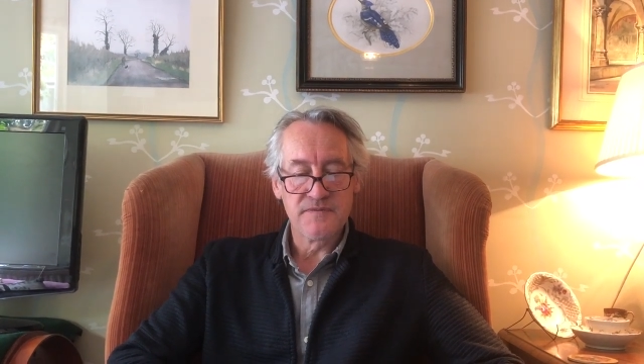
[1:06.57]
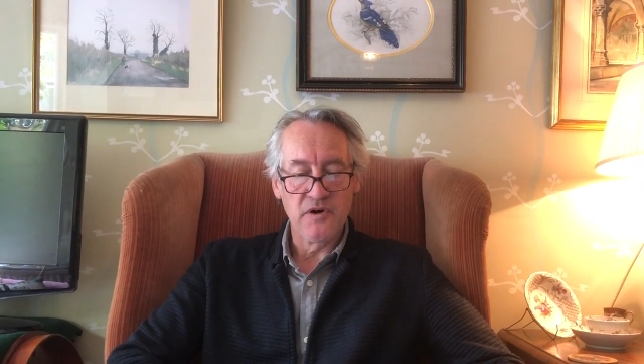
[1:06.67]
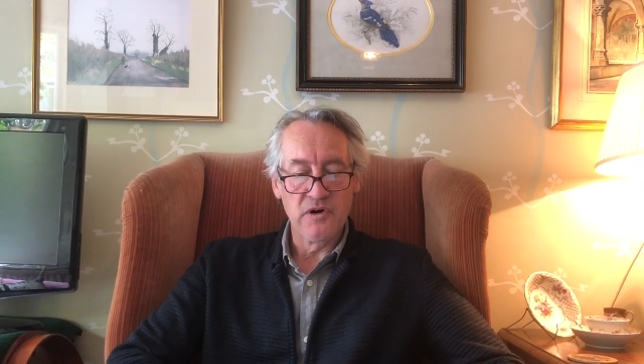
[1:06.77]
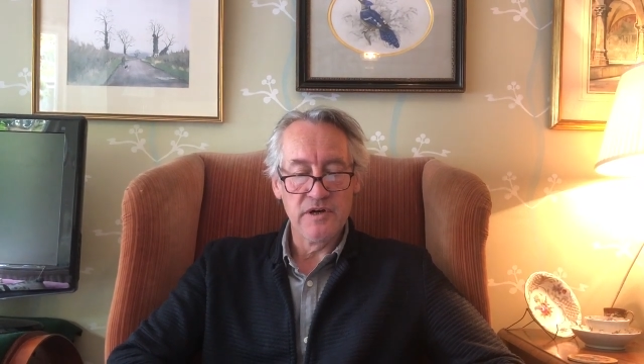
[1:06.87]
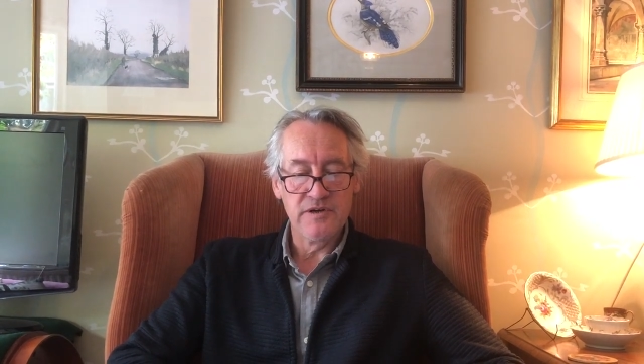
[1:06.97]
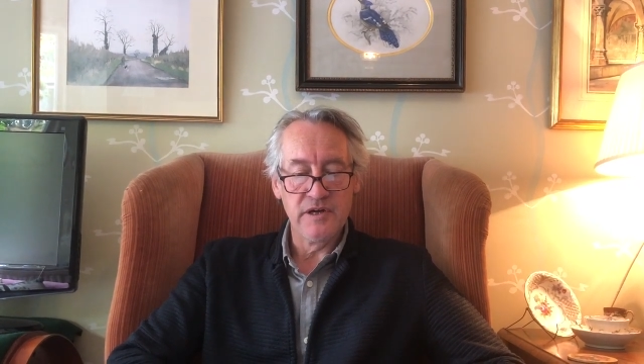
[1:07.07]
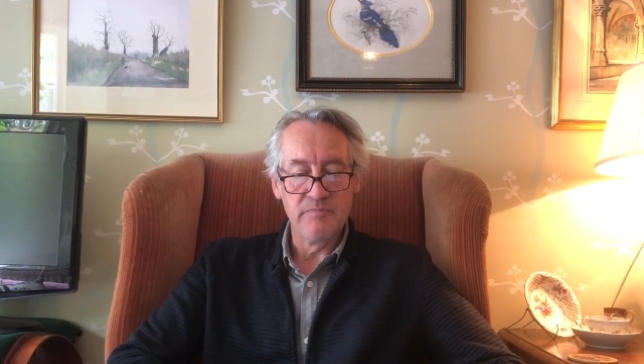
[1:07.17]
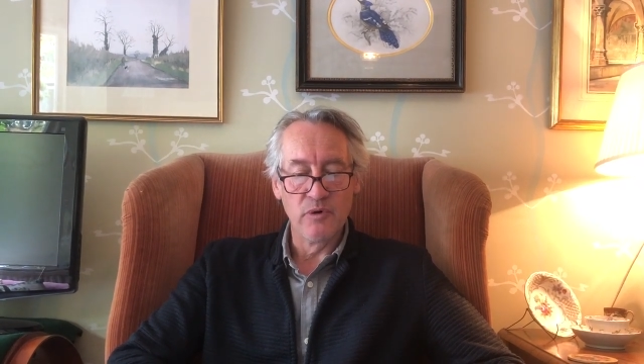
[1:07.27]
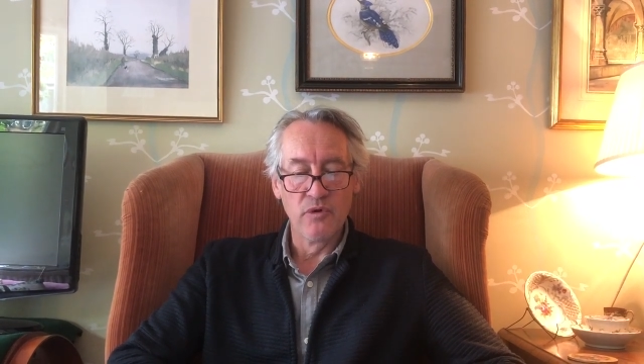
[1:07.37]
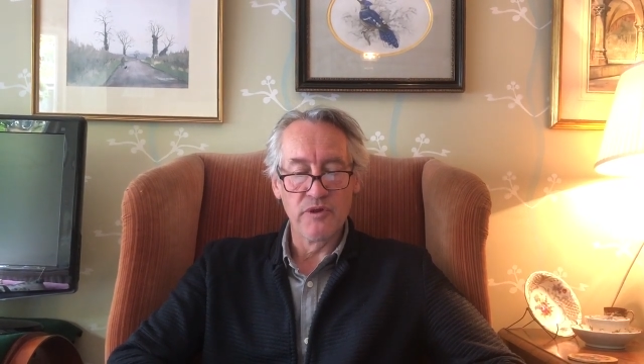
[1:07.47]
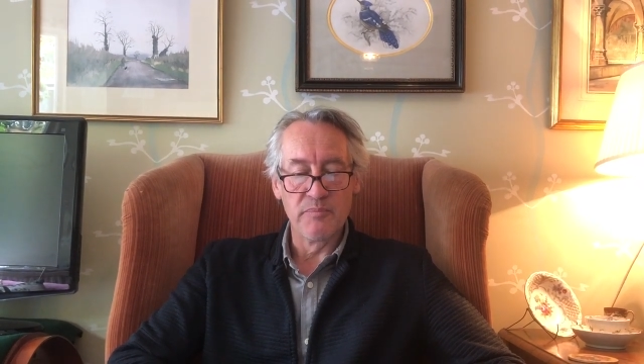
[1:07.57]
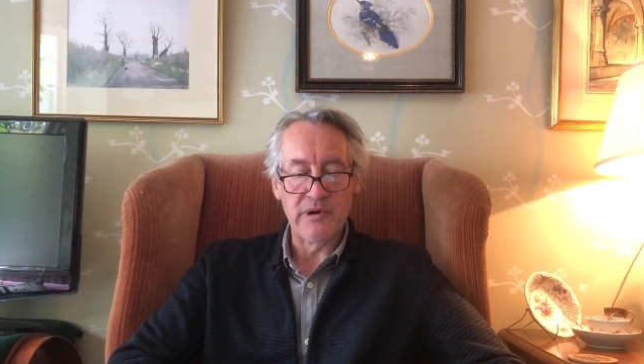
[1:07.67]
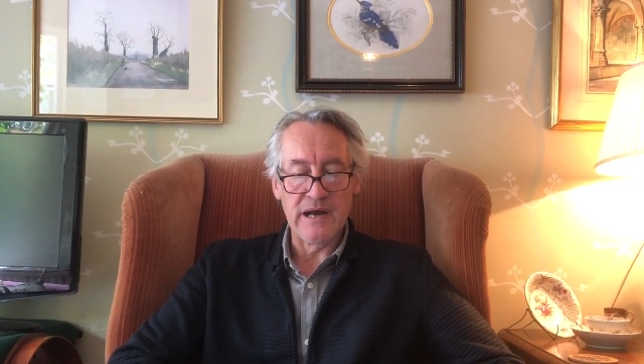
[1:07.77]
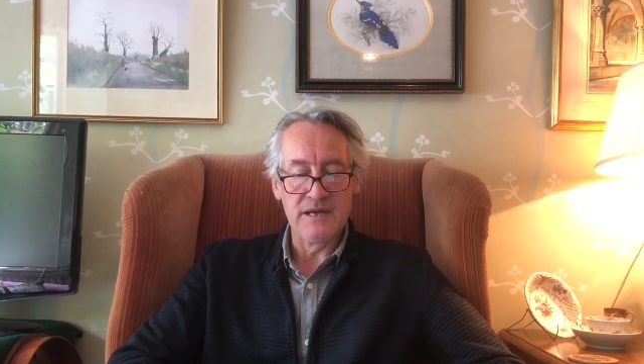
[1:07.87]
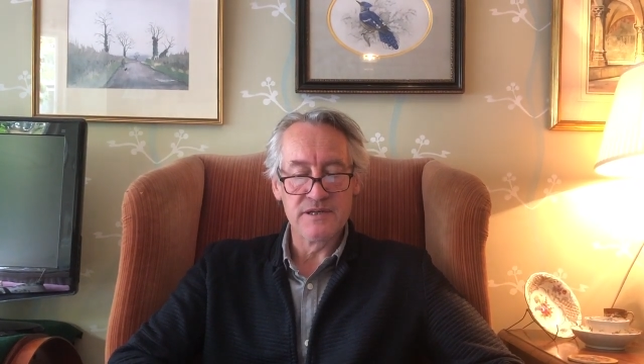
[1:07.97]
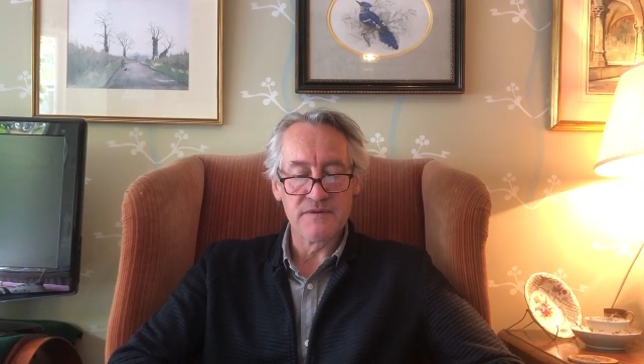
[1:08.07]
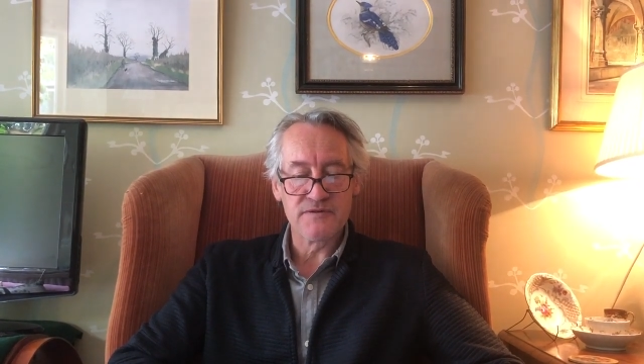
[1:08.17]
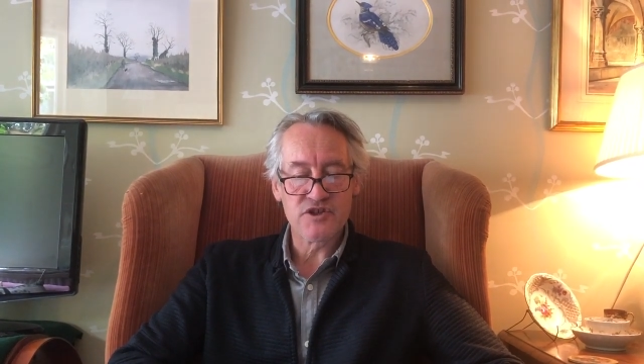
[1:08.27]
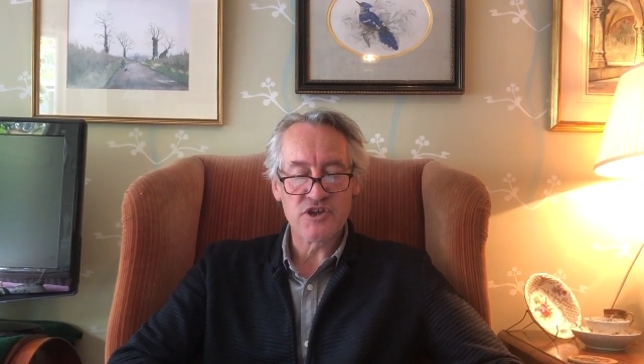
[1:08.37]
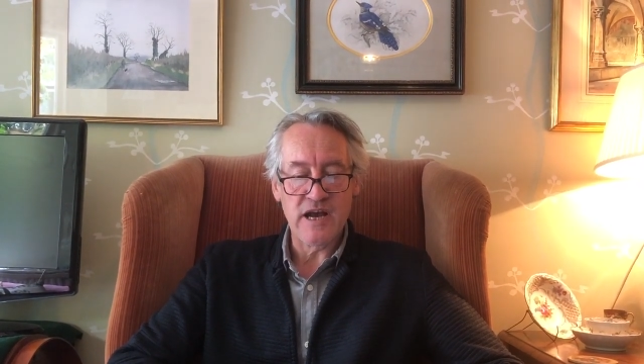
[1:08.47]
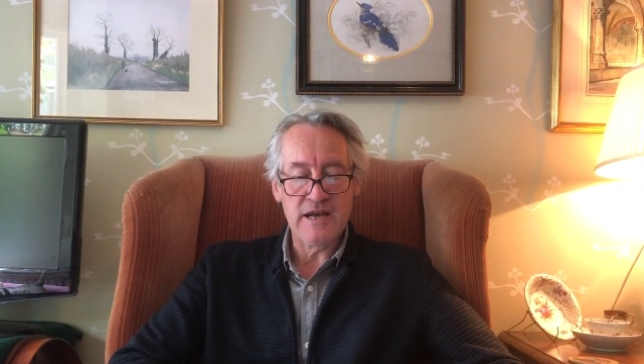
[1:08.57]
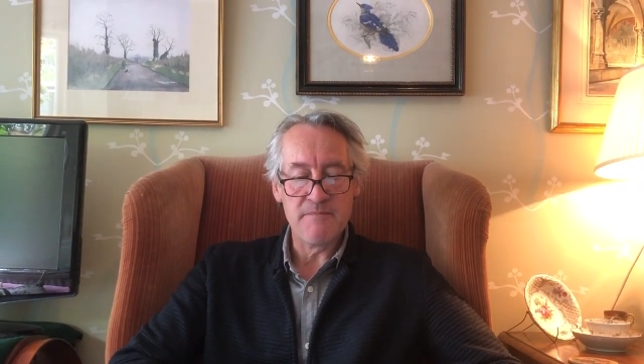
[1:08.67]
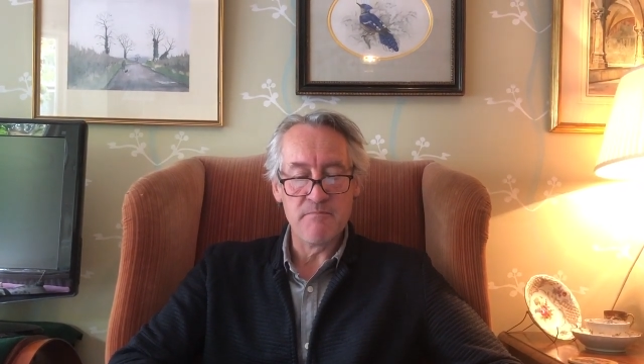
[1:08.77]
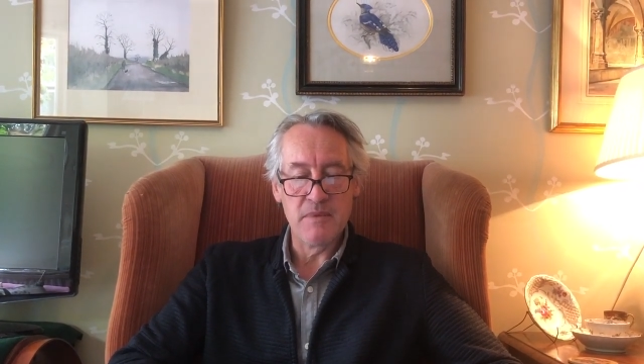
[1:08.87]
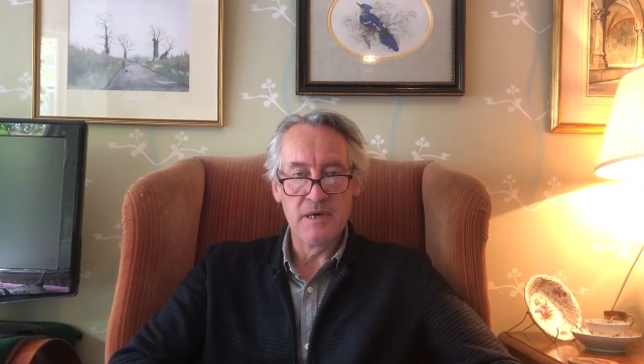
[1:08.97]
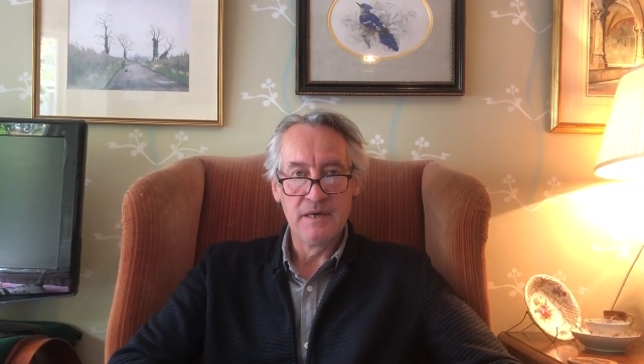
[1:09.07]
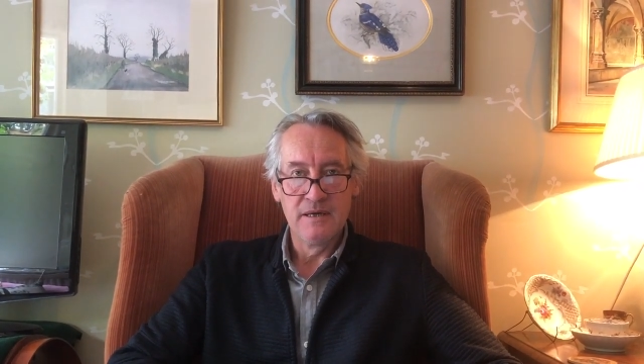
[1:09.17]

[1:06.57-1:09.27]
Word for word: forehead he bore the brand of shame,